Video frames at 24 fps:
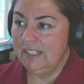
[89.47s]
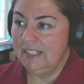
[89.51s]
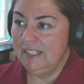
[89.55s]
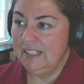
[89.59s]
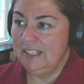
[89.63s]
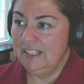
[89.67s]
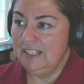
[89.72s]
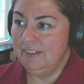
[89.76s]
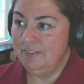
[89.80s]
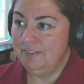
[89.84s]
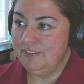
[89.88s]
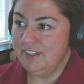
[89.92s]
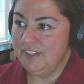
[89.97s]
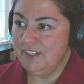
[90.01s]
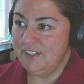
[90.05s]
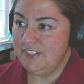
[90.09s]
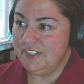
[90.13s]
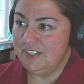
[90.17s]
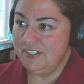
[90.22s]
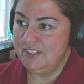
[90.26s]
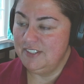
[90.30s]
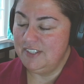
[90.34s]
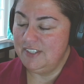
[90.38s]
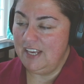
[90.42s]
if this
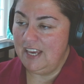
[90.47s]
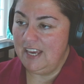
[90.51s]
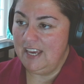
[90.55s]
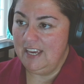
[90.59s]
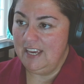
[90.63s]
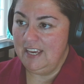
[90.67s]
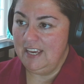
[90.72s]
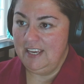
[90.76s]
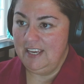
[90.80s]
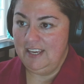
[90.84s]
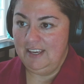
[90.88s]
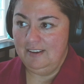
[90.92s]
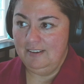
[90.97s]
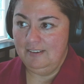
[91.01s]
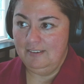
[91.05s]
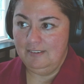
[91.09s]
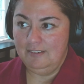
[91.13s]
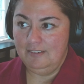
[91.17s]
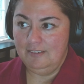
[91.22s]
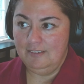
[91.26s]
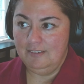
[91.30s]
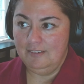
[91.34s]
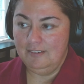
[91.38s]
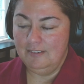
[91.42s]
is a
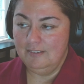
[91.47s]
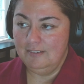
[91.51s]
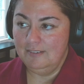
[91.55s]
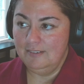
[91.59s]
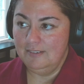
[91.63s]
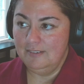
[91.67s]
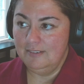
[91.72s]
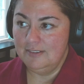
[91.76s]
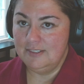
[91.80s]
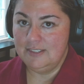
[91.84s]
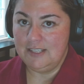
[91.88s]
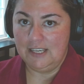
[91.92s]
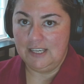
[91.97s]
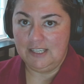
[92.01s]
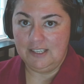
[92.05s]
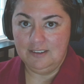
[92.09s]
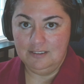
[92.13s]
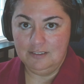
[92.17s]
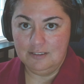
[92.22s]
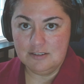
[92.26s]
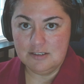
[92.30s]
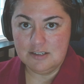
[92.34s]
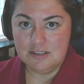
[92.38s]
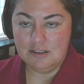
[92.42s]

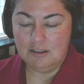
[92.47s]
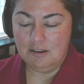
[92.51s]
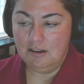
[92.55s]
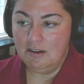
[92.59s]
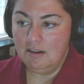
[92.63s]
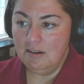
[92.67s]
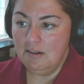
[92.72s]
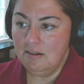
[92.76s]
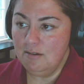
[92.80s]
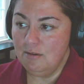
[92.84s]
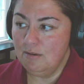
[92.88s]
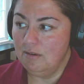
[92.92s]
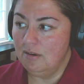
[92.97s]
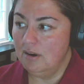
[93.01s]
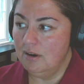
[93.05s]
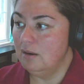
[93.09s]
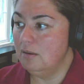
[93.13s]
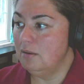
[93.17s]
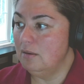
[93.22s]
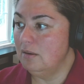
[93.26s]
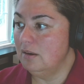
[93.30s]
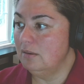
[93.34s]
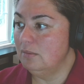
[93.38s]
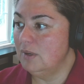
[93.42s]
secular song
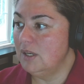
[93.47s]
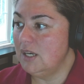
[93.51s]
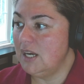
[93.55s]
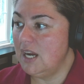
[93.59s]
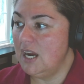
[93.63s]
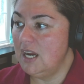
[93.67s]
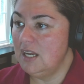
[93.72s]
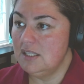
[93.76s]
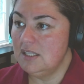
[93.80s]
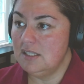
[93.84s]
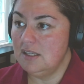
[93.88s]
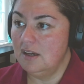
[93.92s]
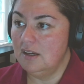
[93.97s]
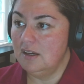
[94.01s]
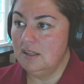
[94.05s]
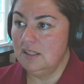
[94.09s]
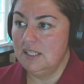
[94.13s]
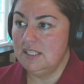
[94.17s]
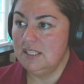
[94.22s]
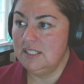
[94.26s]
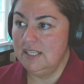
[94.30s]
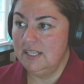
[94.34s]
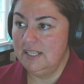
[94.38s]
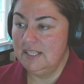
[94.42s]
or what kind of song
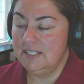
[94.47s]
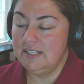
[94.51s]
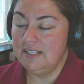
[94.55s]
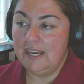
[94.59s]
this is.